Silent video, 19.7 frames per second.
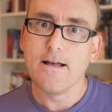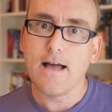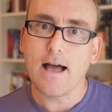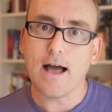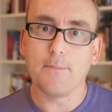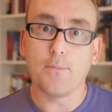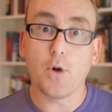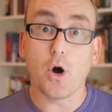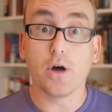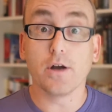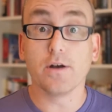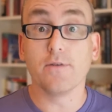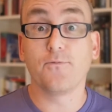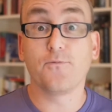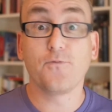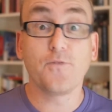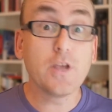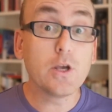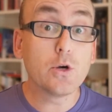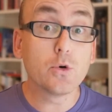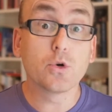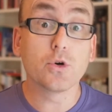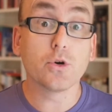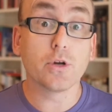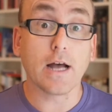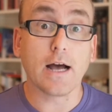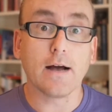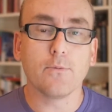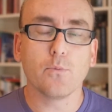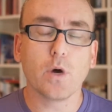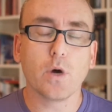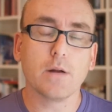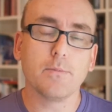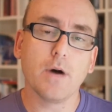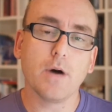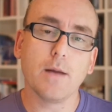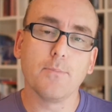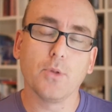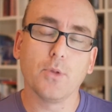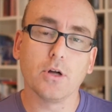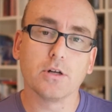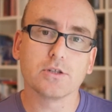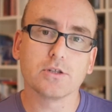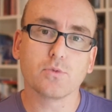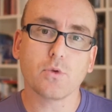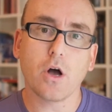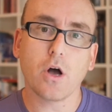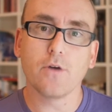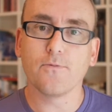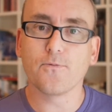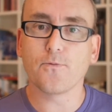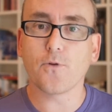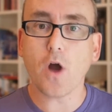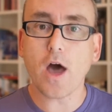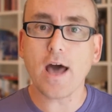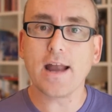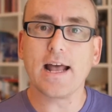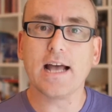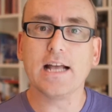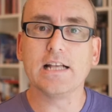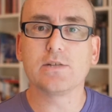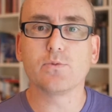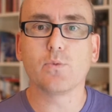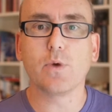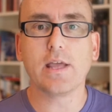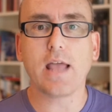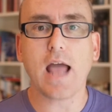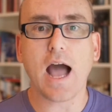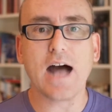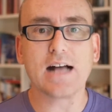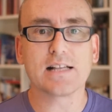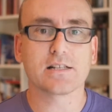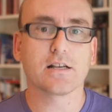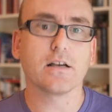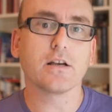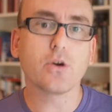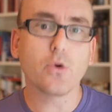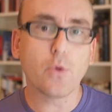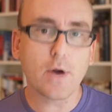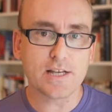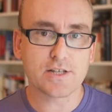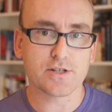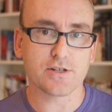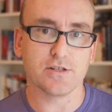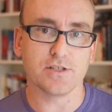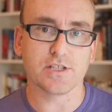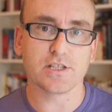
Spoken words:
On Feel Gooder, one of my blogs, on Fridays we ask a question.